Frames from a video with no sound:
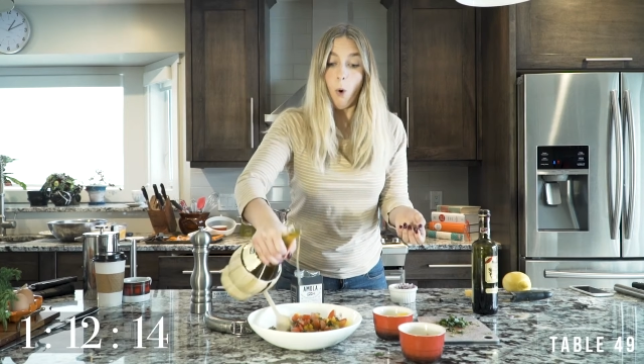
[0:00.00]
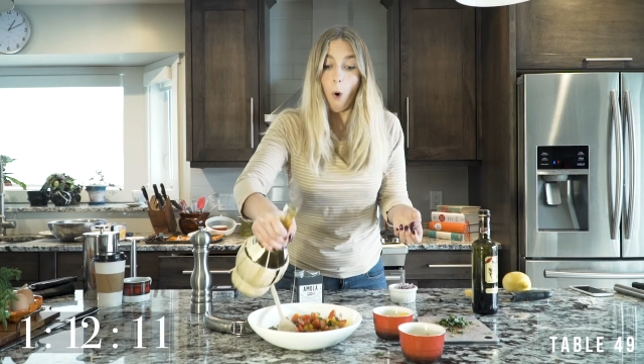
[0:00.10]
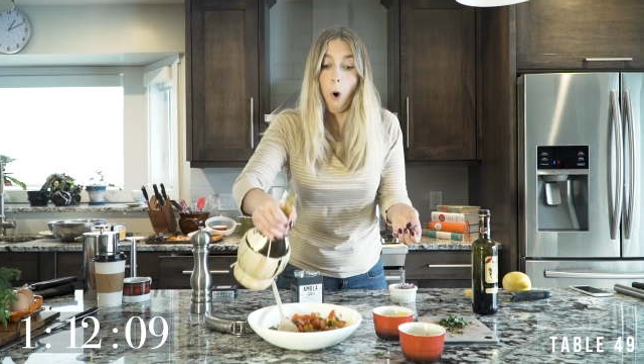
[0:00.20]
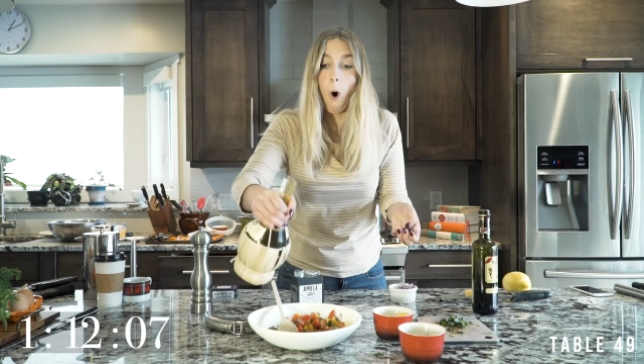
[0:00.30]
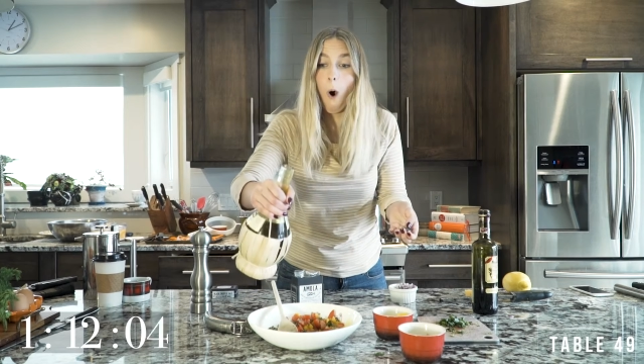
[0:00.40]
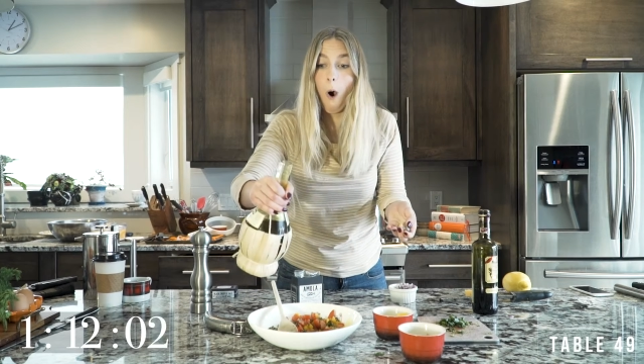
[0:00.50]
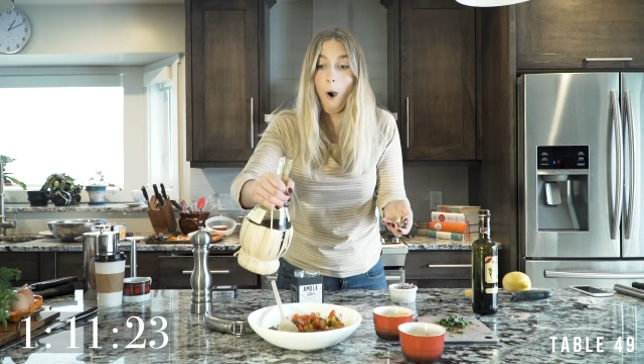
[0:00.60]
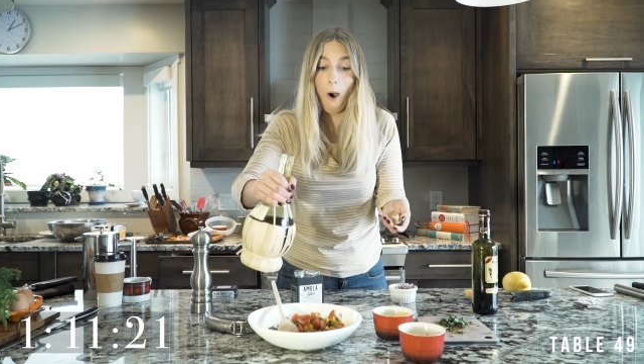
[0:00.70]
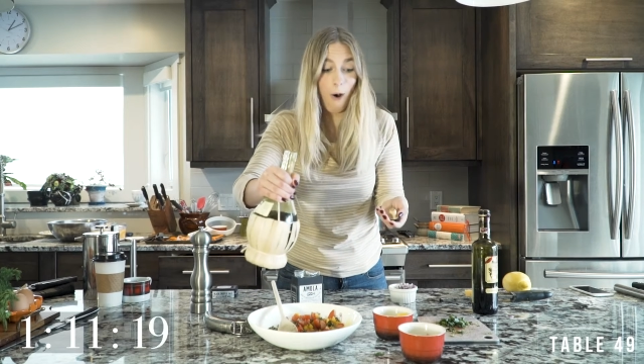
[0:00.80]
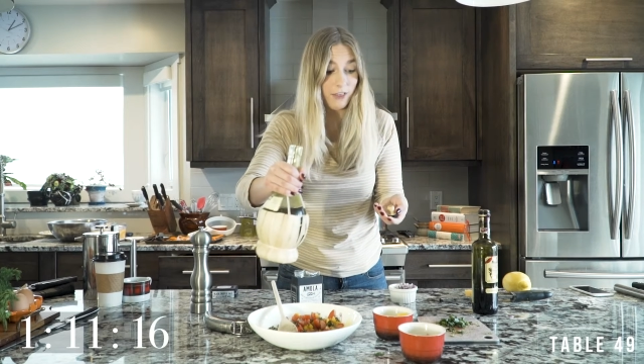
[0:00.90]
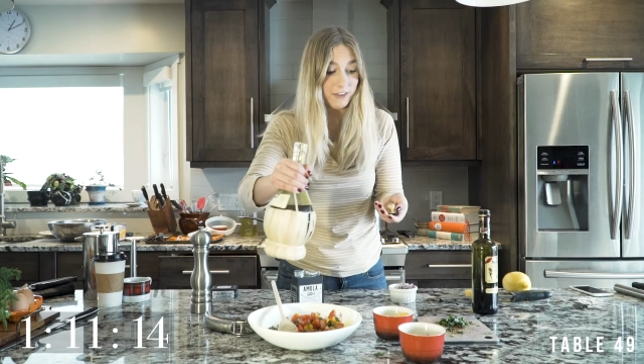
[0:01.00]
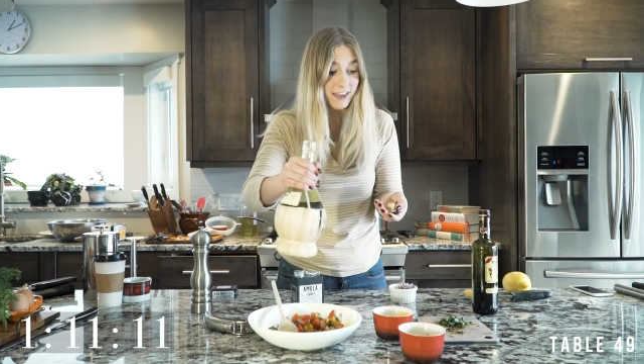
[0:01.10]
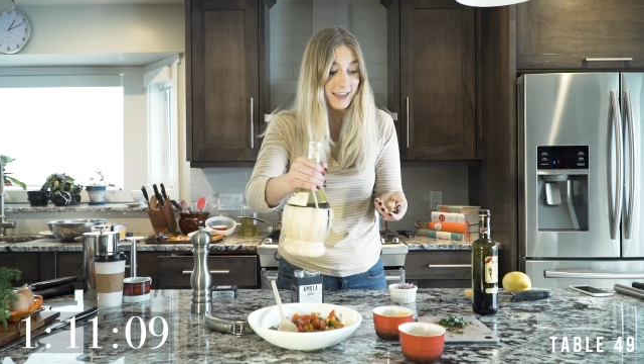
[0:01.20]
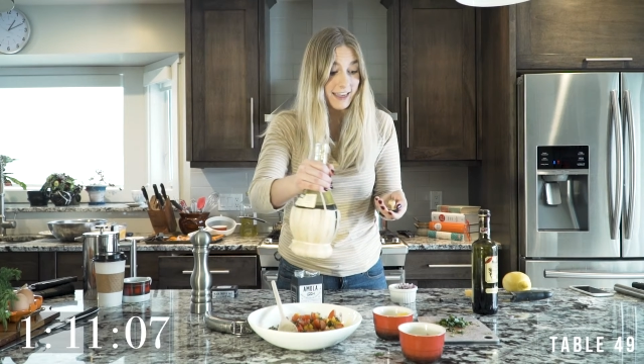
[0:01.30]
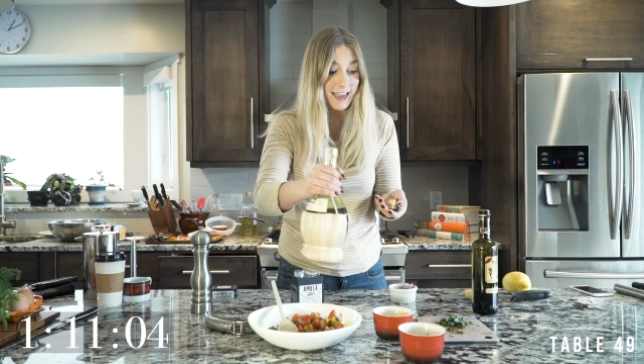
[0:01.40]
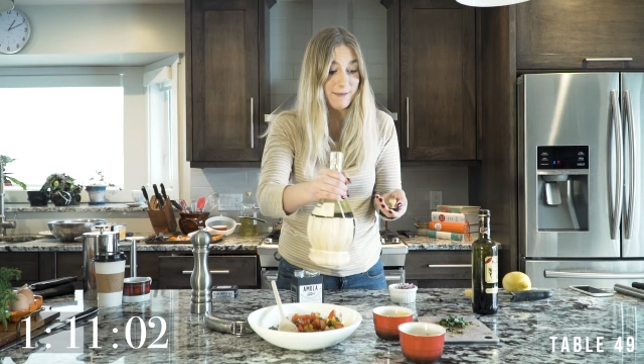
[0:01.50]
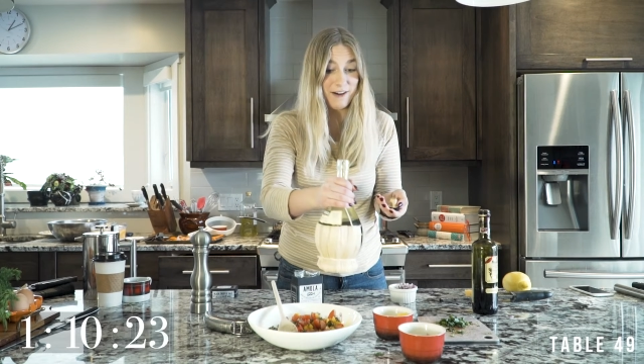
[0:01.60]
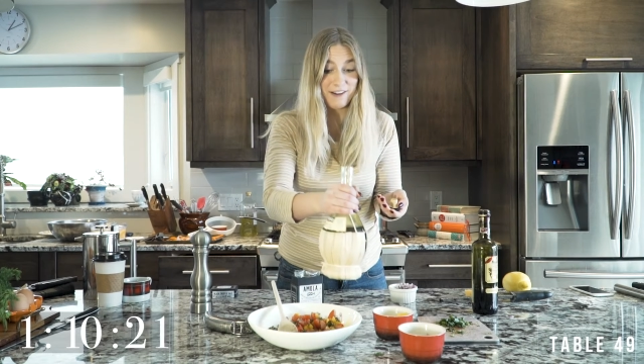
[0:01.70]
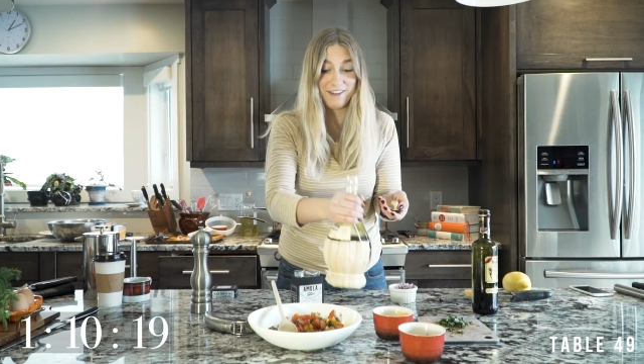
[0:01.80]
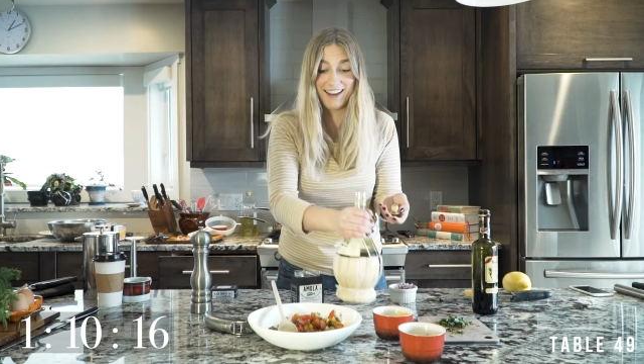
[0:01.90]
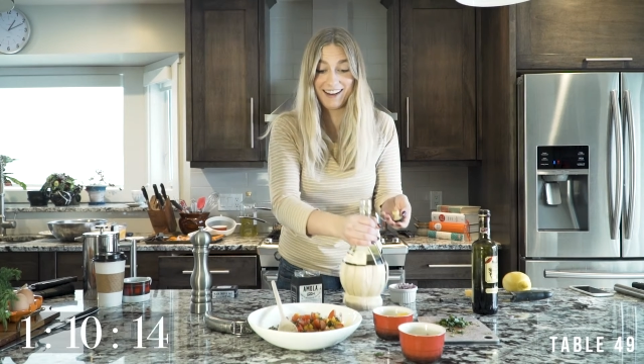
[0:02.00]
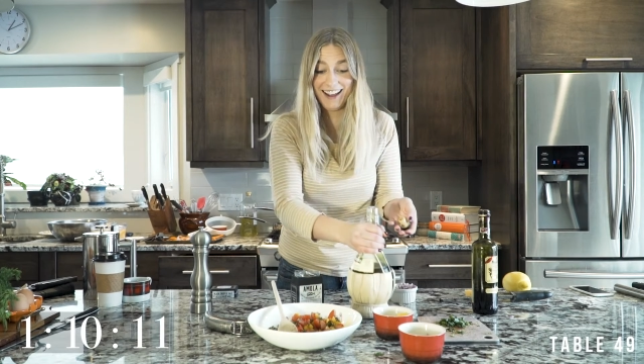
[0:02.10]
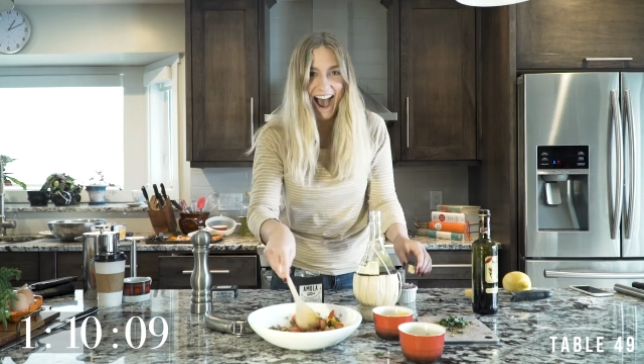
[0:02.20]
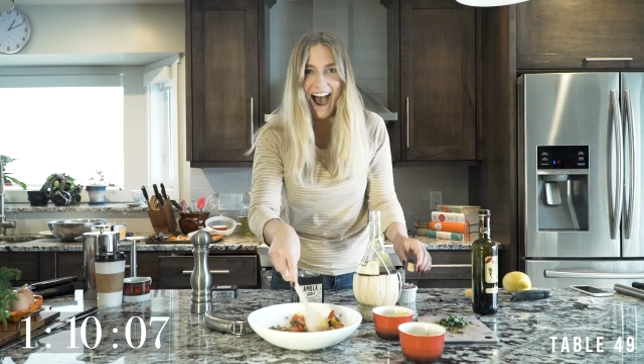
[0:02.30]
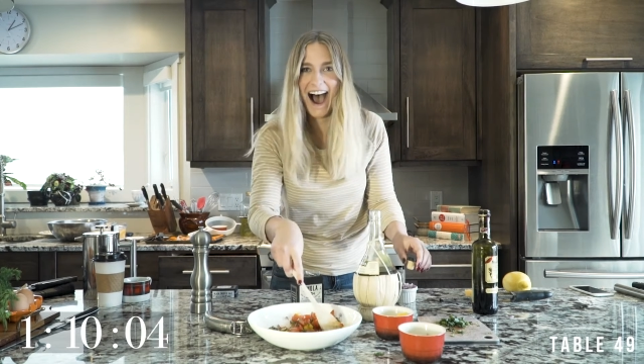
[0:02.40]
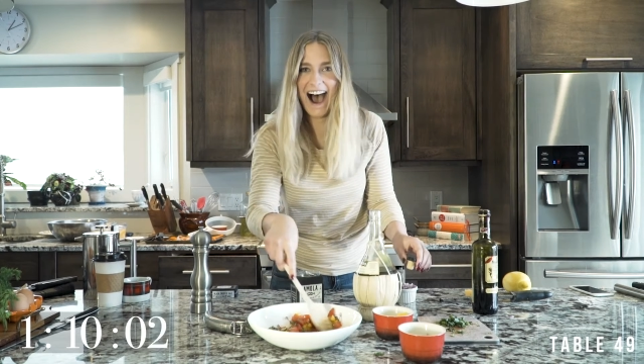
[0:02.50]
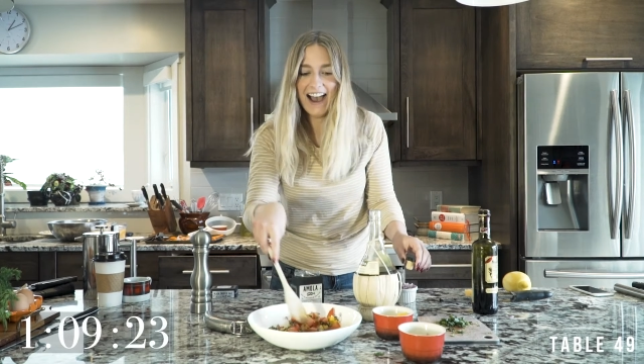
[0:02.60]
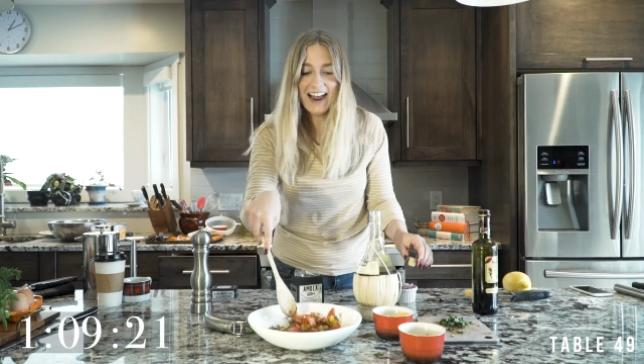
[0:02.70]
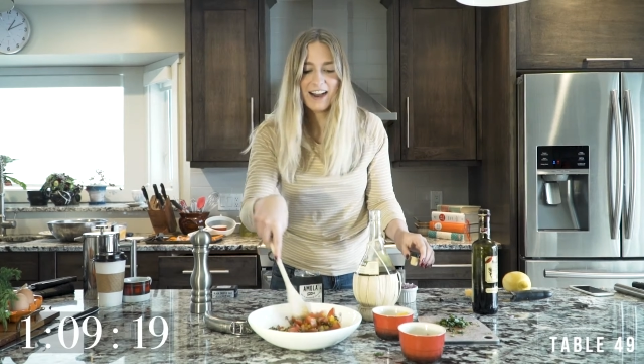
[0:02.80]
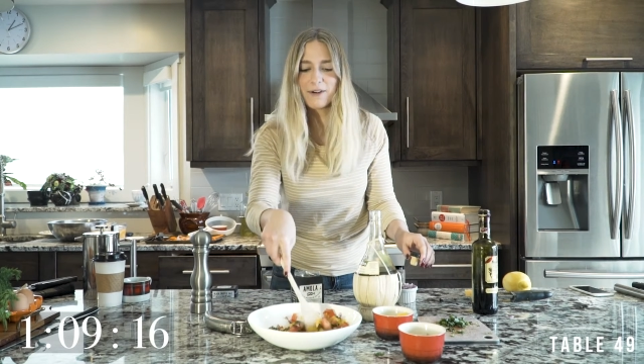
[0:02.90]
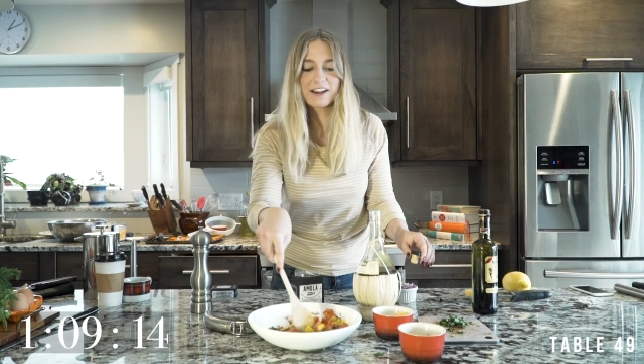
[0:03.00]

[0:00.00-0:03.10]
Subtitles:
Oh, the thing came out of it.